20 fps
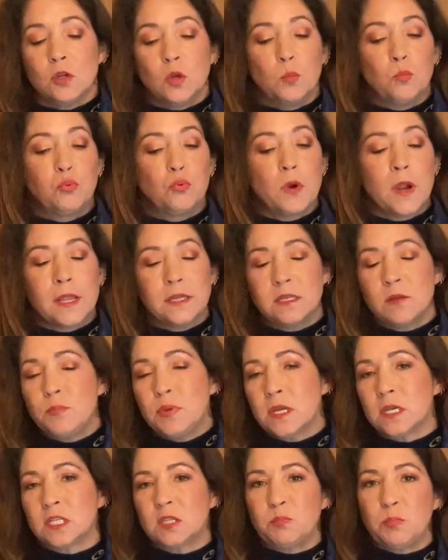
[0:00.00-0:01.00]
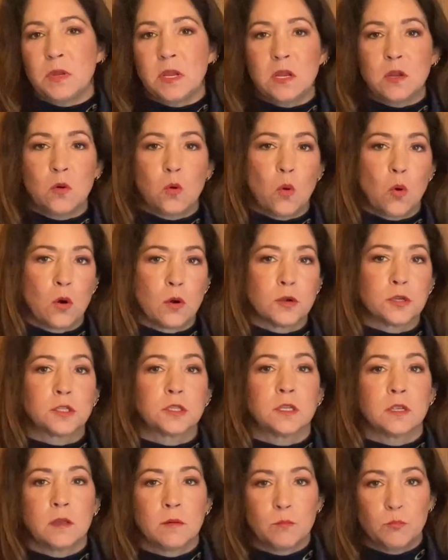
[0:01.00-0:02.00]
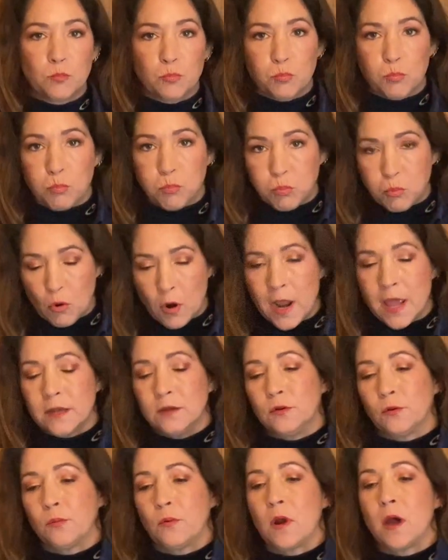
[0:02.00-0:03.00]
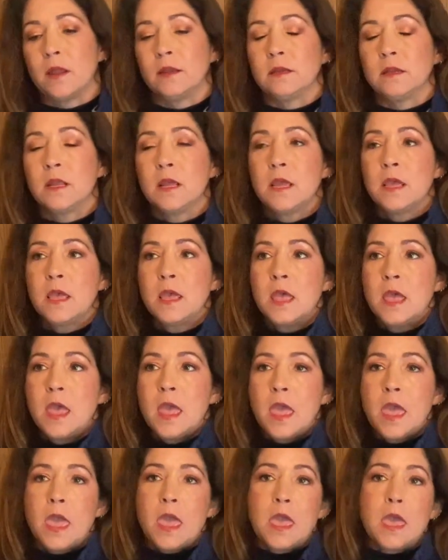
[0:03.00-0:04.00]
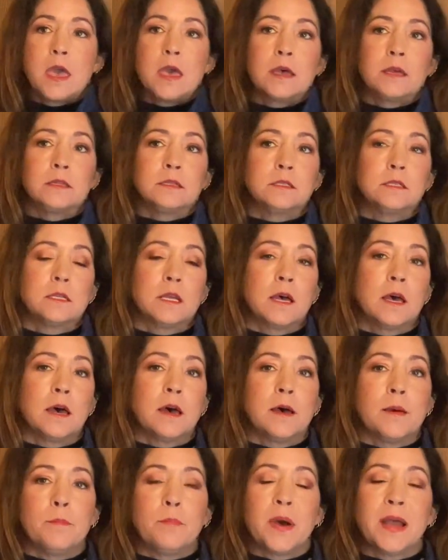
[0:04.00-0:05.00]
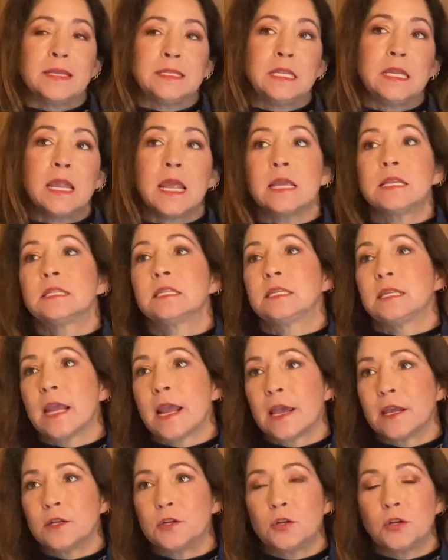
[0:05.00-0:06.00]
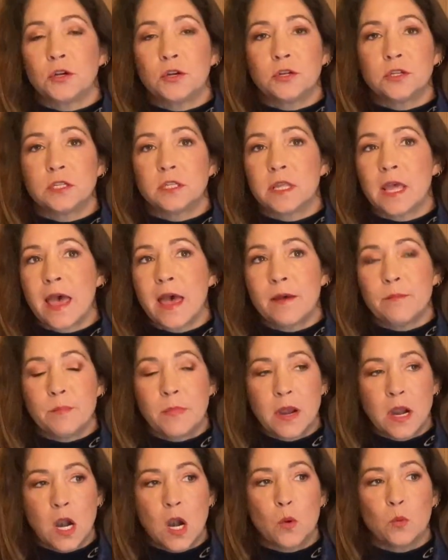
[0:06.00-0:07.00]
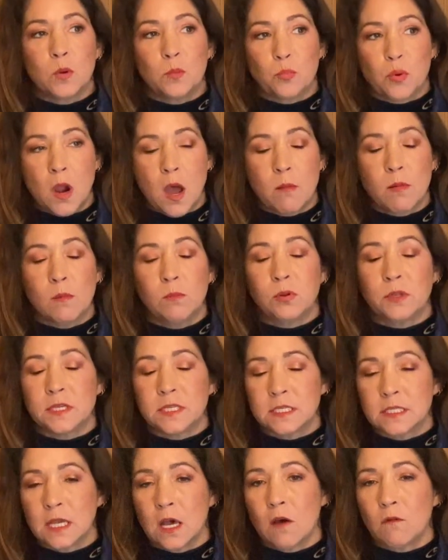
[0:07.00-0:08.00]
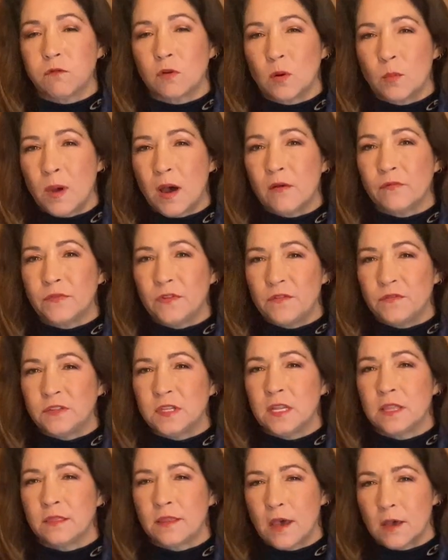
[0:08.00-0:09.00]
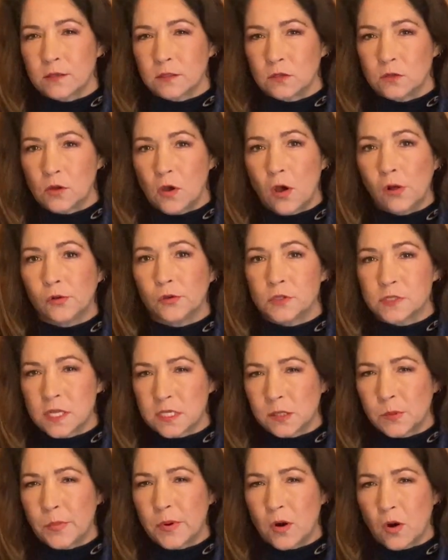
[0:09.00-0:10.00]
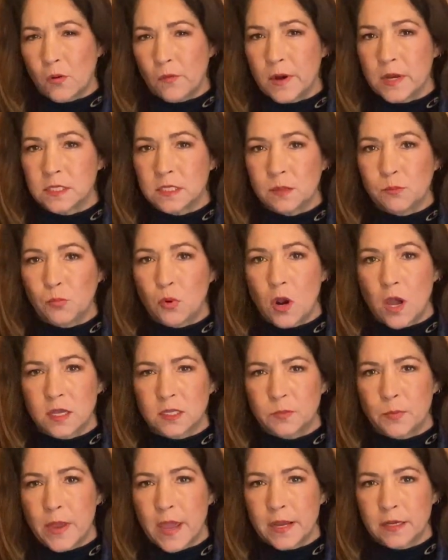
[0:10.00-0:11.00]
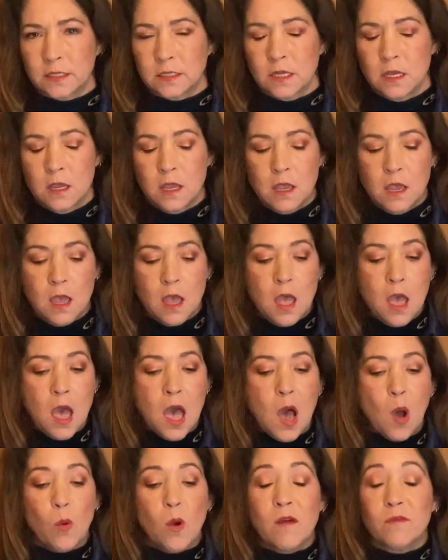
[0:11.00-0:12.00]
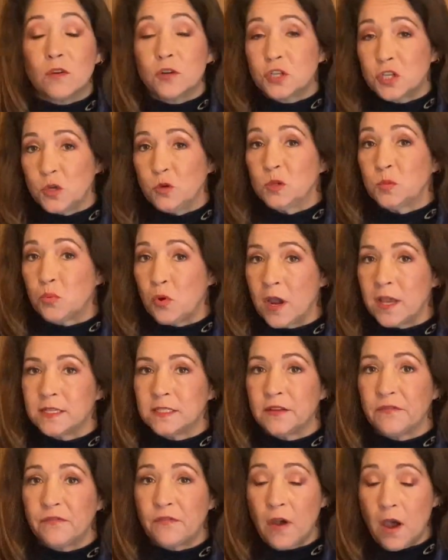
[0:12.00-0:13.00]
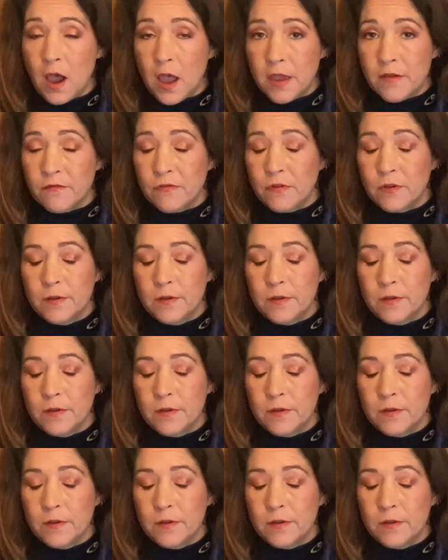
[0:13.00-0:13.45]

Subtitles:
Bred to be a speed horse, bred to run. And by today's standards, that mare would probably sell for about $15,000 as a barrel racing prospect. However, she was priced at $5,000.